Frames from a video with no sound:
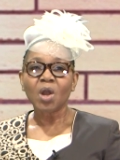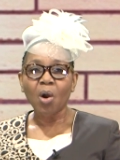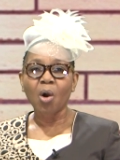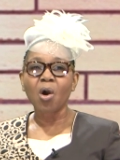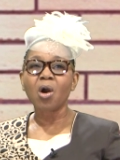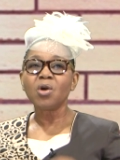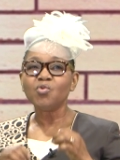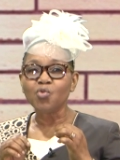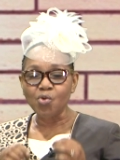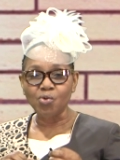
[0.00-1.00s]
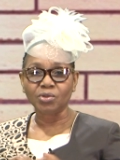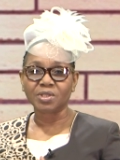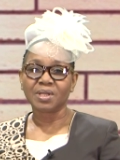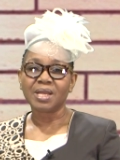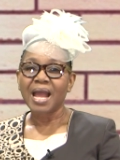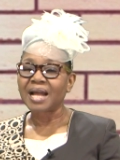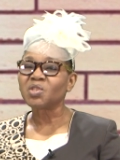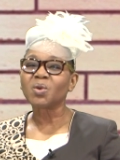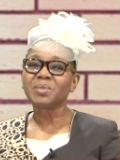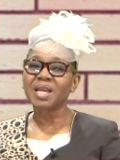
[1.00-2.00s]
or rude, and
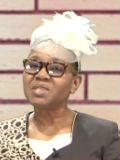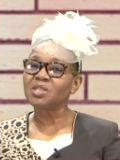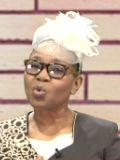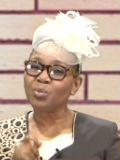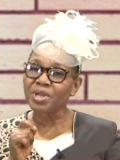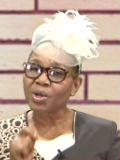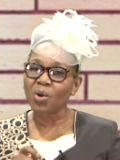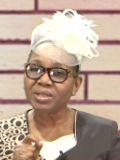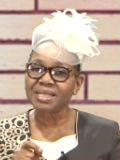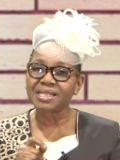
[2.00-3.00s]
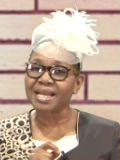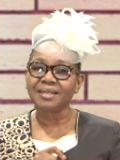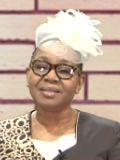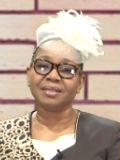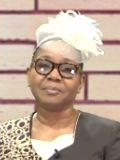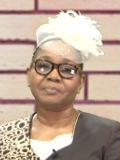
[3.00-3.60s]
sometimes it could be condescending.